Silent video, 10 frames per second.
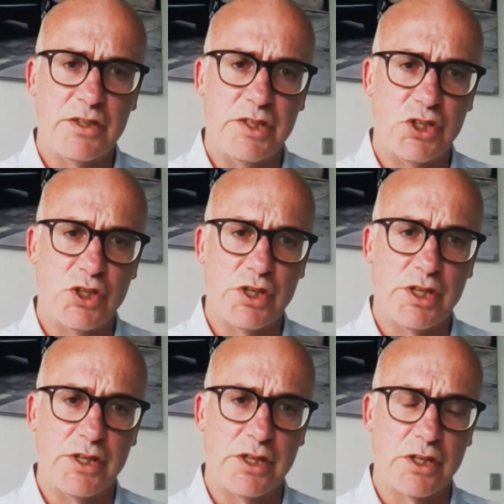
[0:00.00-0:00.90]
to ensure
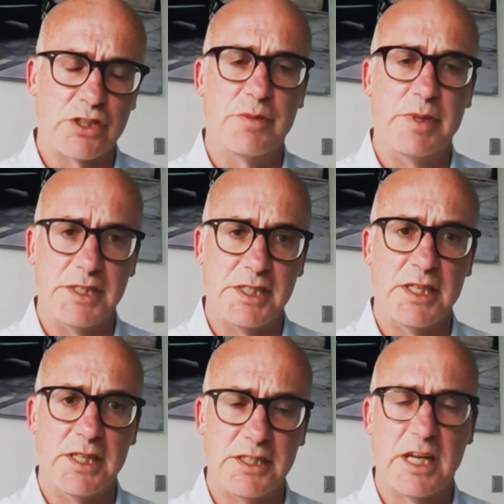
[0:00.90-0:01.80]
that the customer is
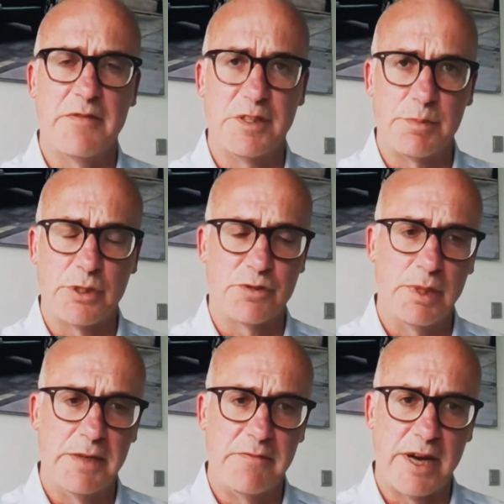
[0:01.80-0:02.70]
in the safest
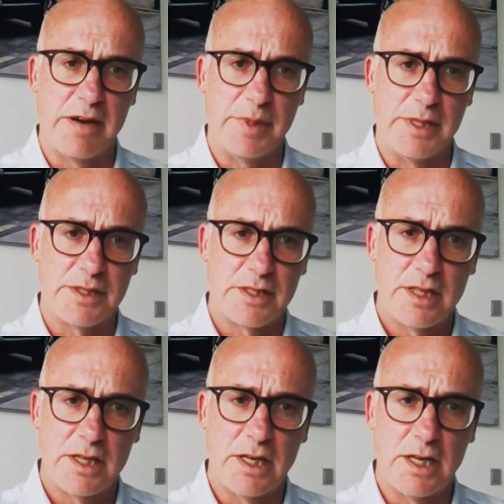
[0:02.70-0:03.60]
possible environment.
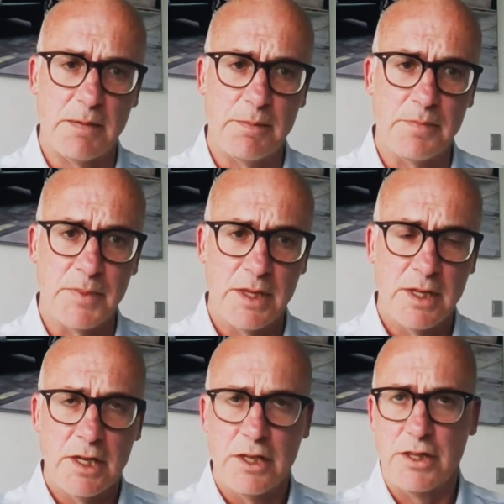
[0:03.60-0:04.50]

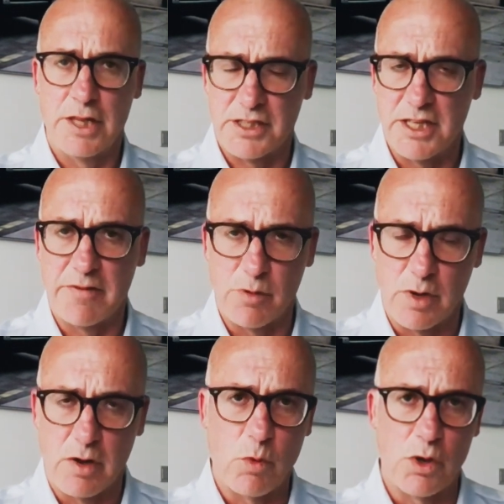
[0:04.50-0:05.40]
There's never
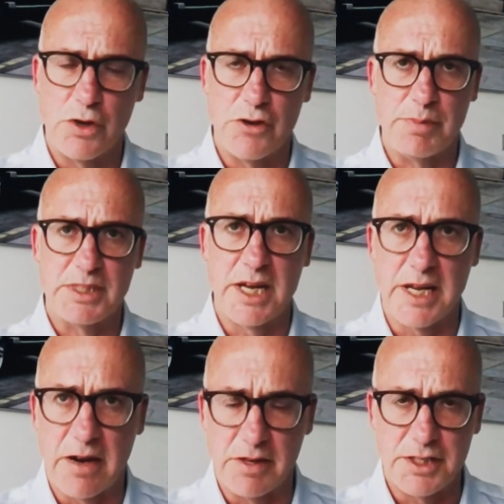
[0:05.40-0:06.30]

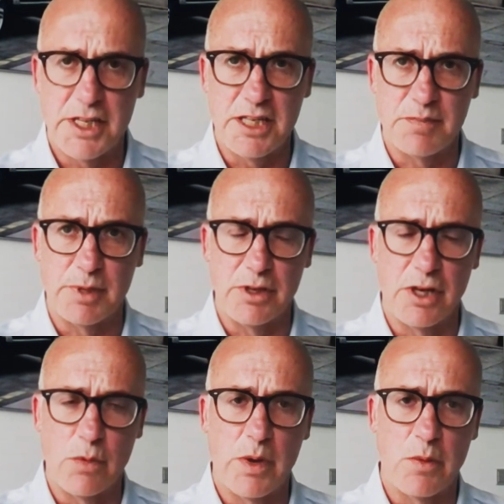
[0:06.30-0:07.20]
100% guarantees, but
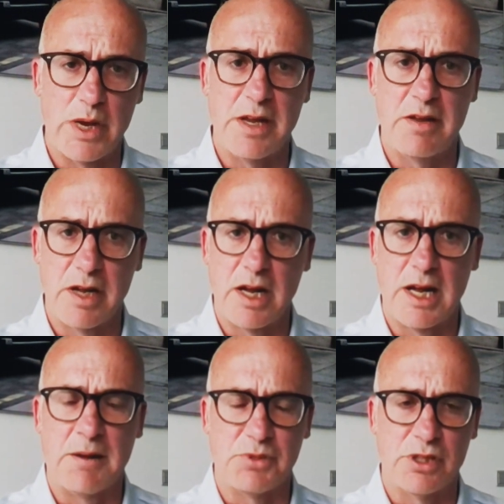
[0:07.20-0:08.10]
we
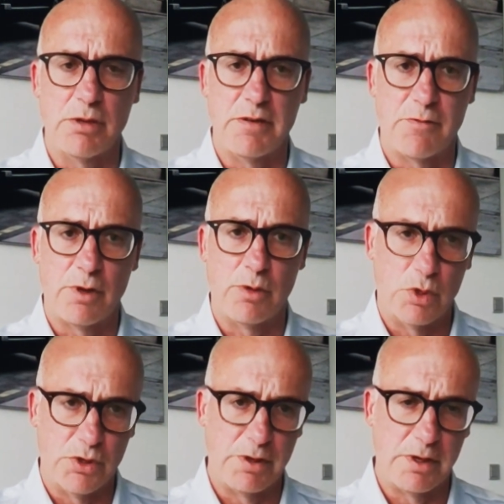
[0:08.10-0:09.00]
absolutely follow
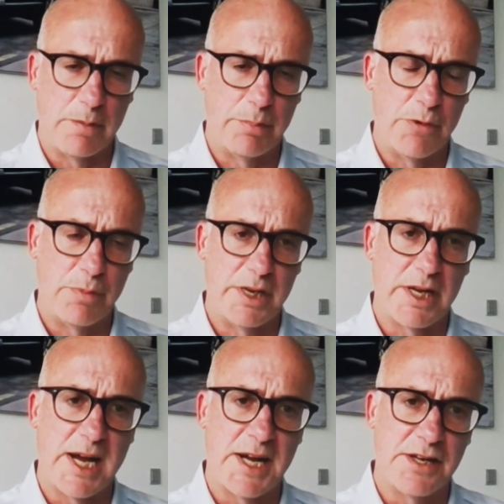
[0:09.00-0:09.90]
all the
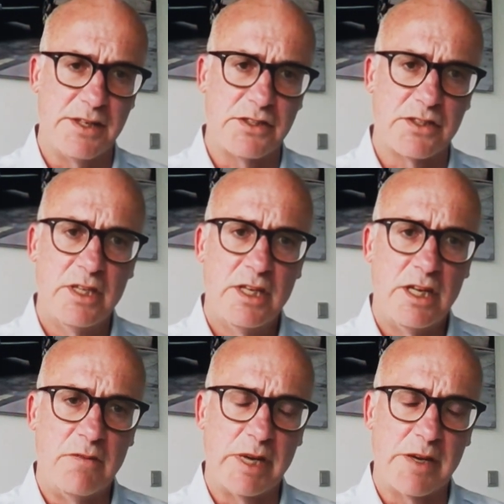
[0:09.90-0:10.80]
appropriate guidance
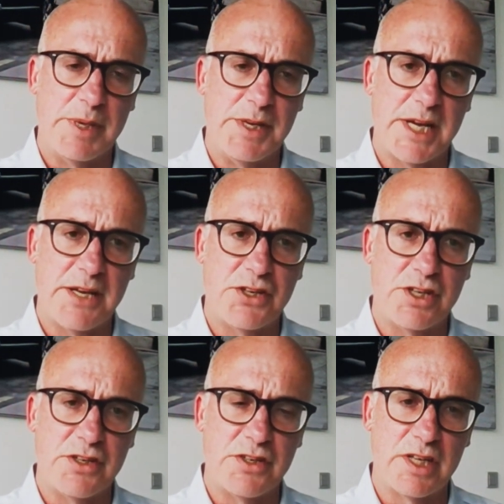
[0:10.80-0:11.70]
and
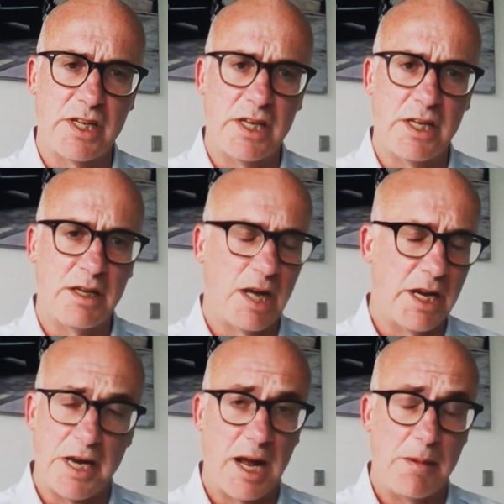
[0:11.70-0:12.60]
recommendations,
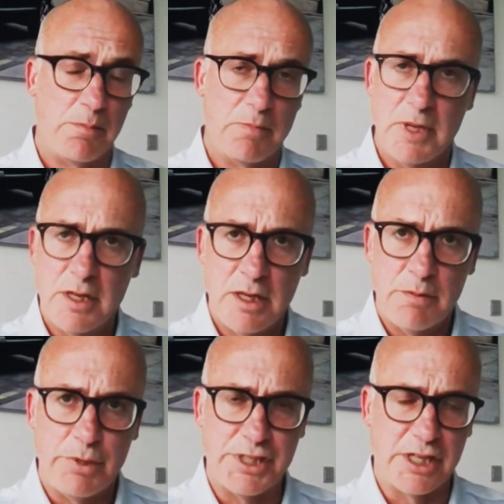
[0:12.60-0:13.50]
and I'm
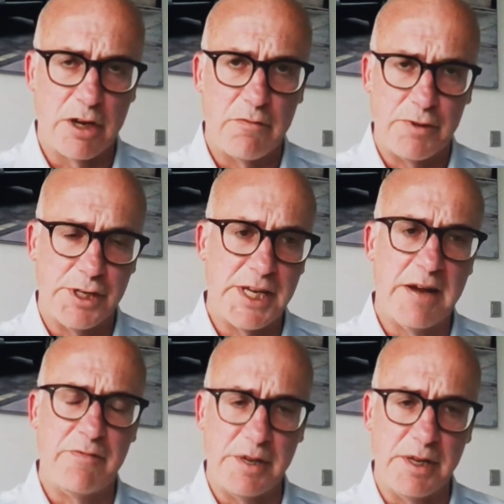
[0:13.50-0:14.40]
pretty confident
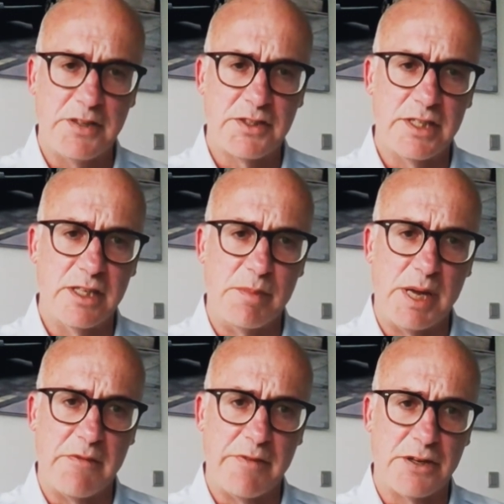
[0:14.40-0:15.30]
every single
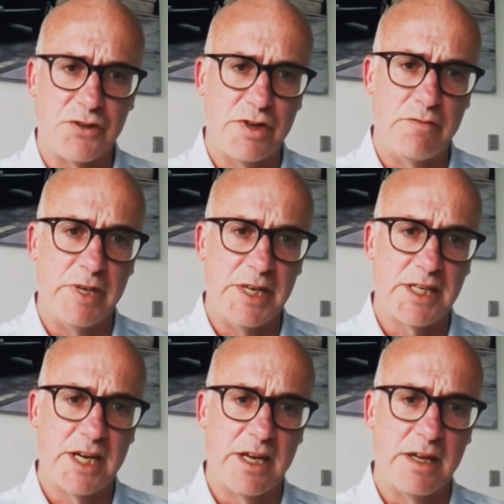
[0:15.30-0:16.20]
manufacturer and
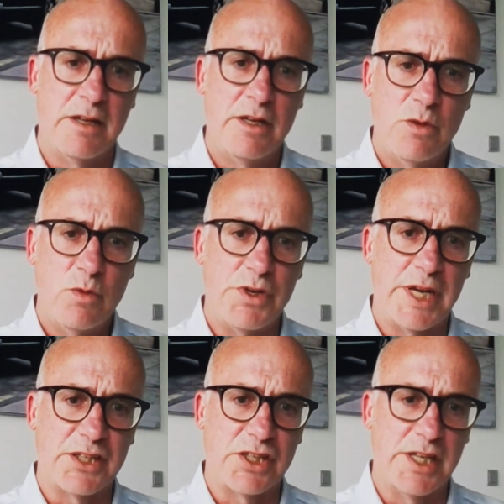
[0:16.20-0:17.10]
retailer would
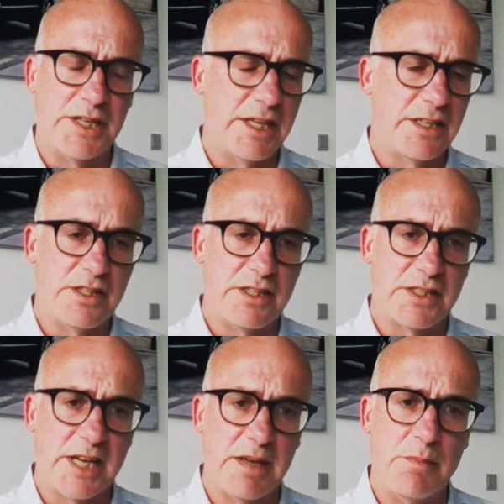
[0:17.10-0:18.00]
actually adhere to the
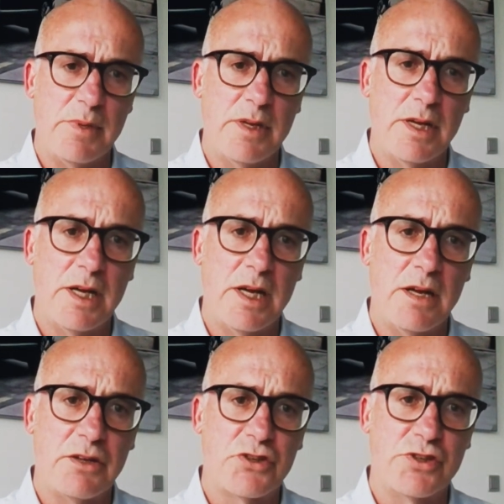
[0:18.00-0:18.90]
same
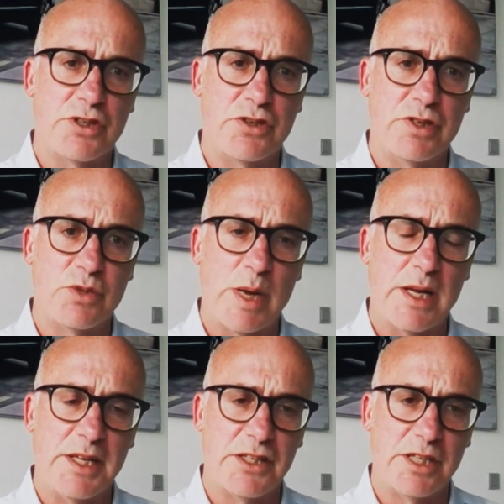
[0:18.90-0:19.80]
structure as
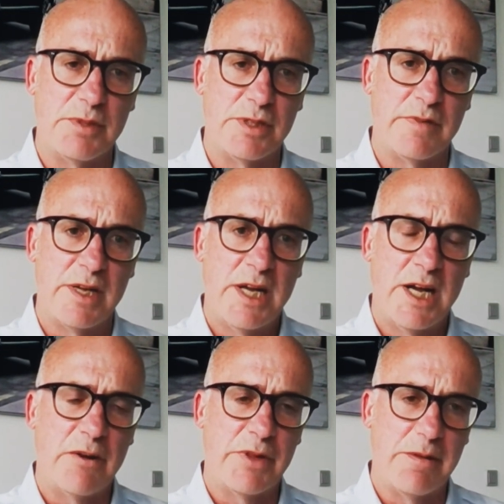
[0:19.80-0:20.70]
well in terms of
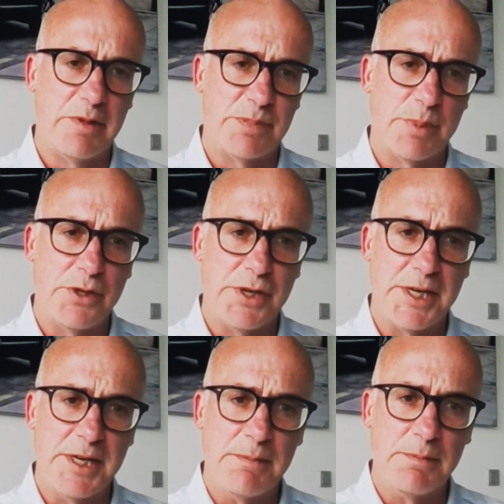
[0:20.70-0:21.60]
how they're
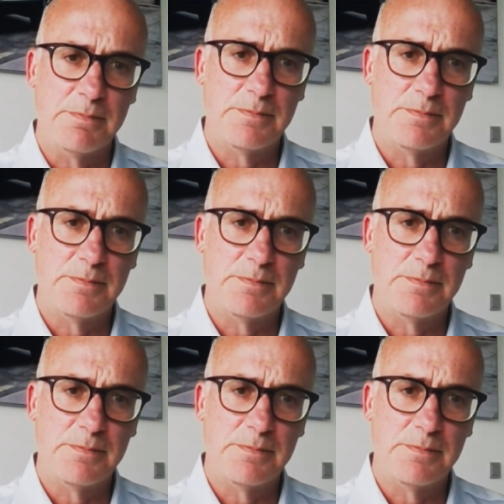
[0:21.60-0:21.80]
responding.